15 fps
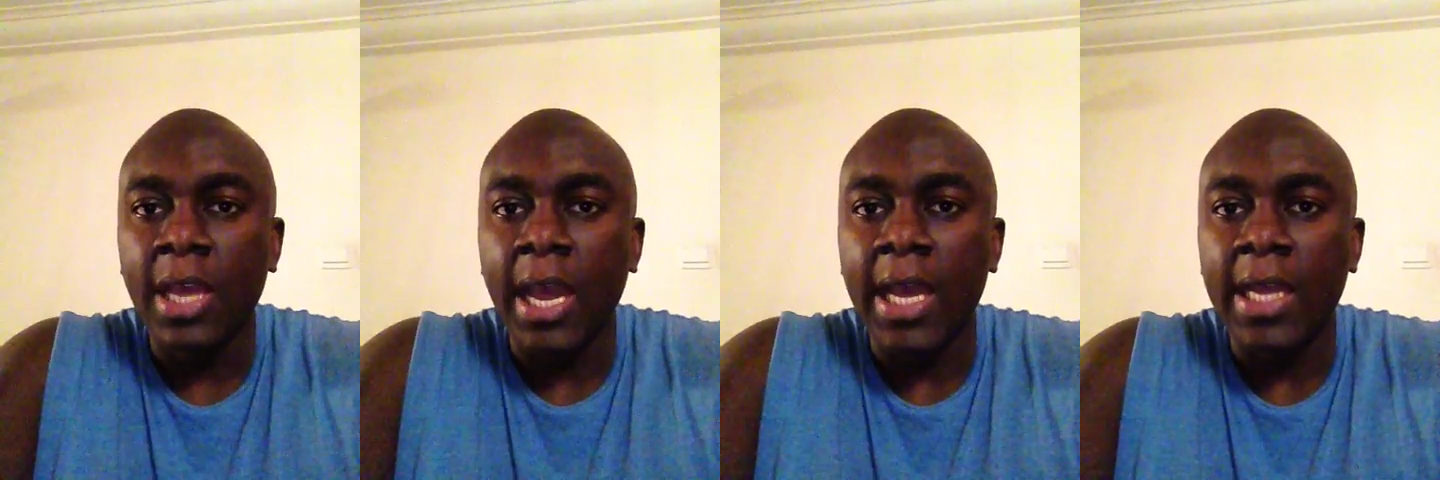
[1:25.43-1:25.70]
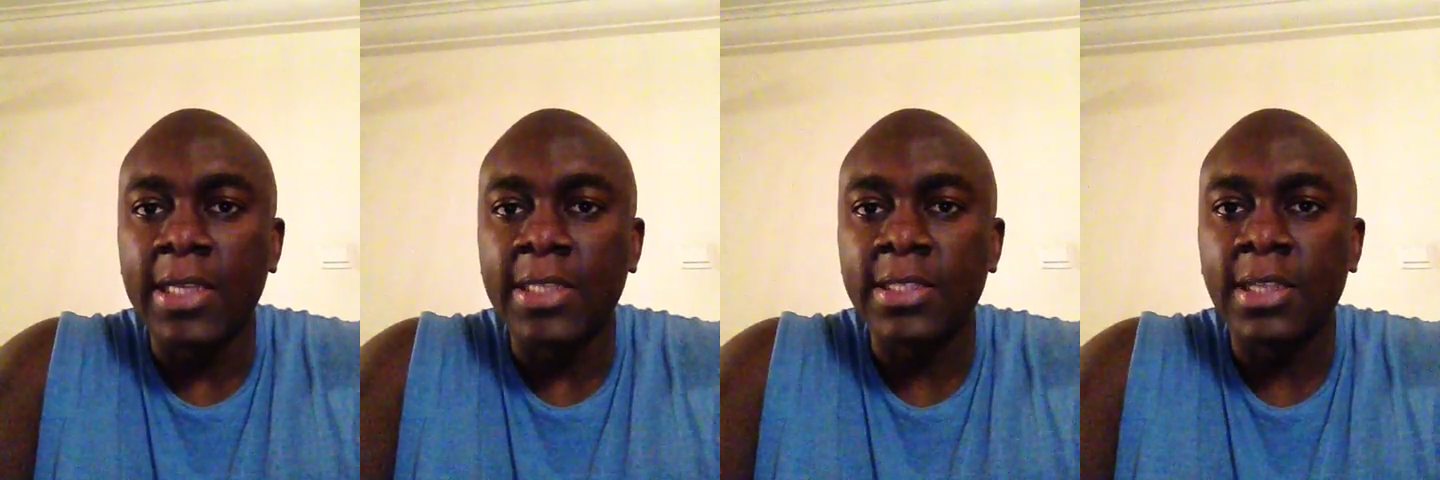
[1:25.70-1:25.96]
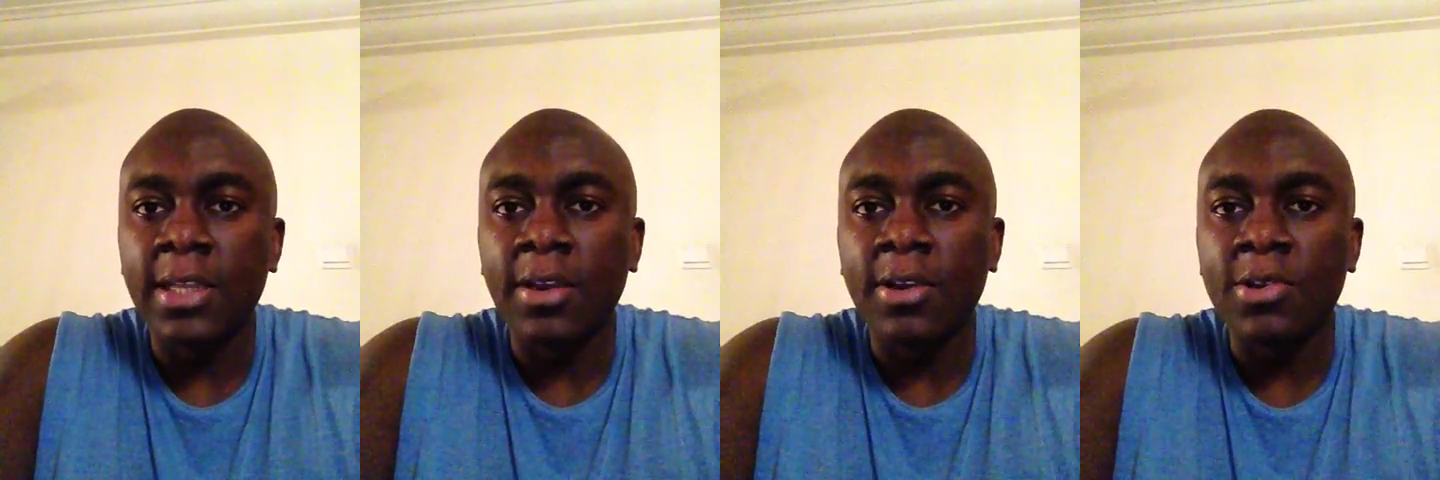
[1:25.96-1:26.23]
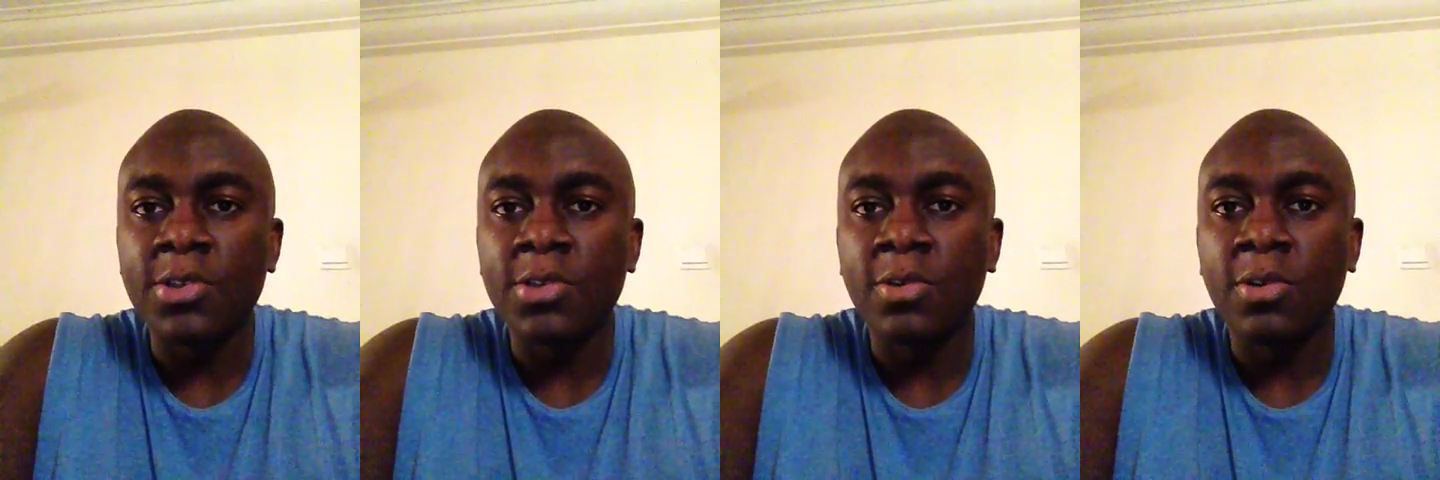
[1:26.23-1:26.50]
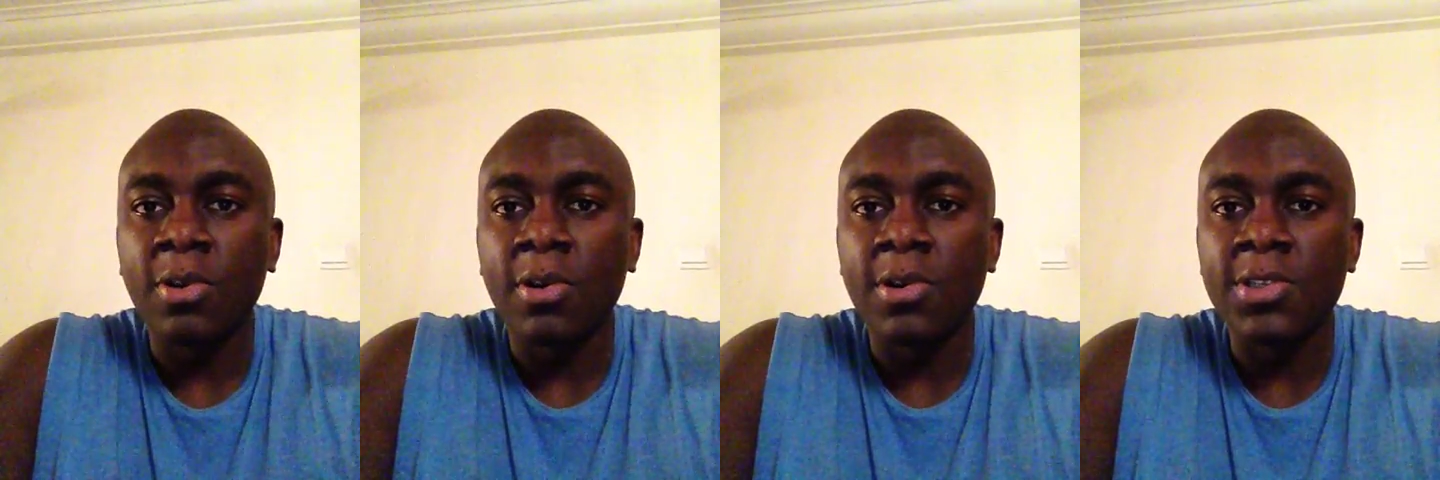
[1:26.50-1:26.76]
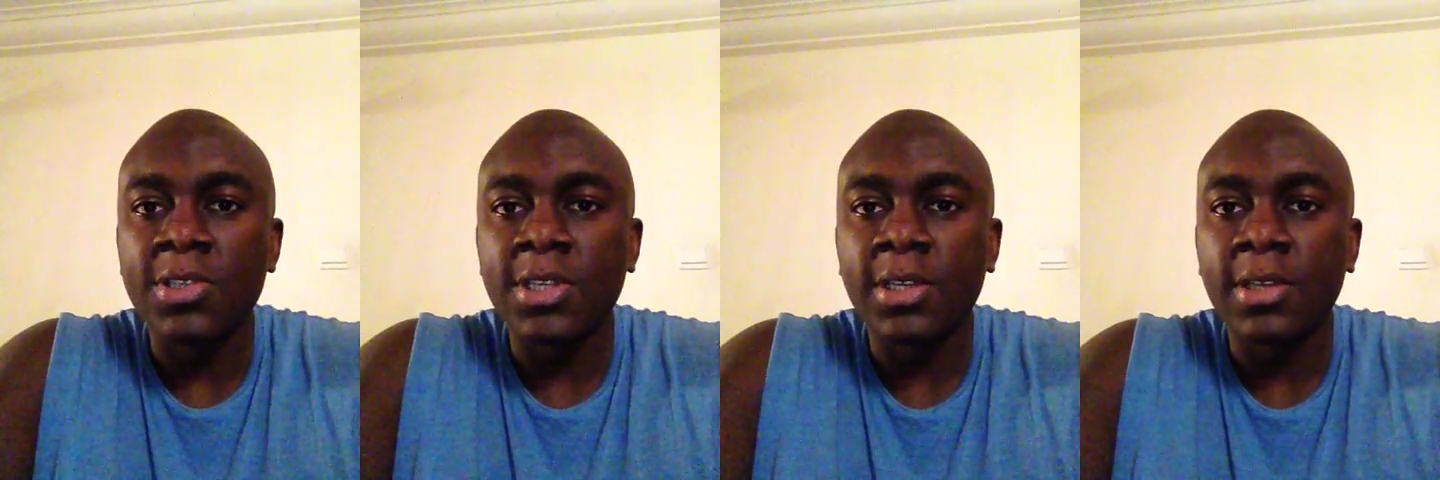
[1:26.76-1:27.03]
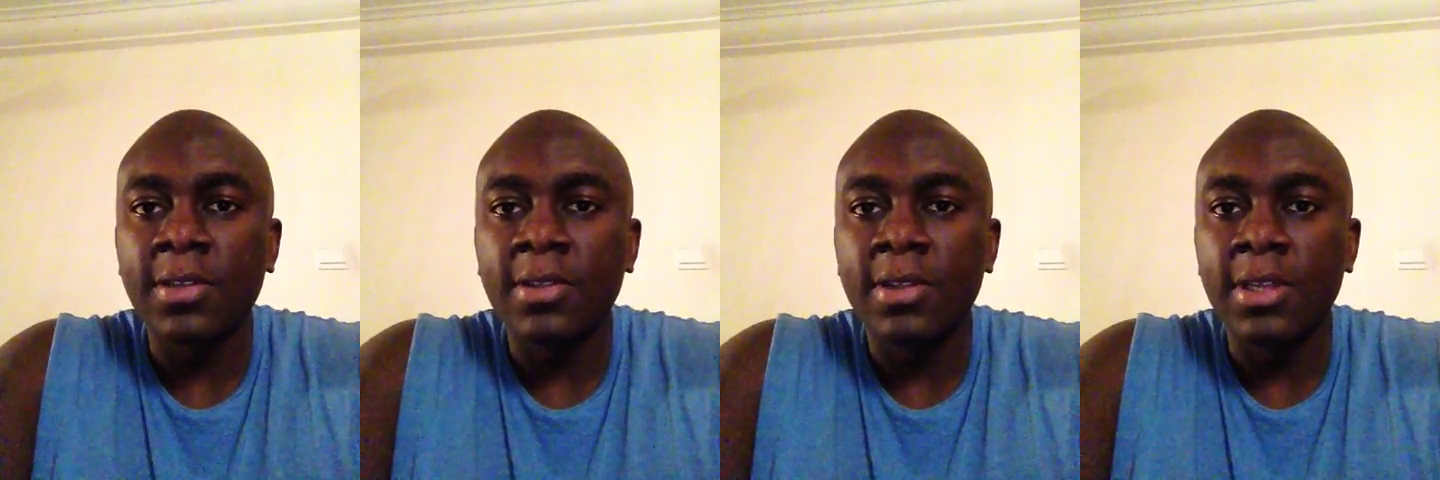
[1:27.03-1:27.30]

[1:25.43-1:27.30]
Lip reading: and they're also causing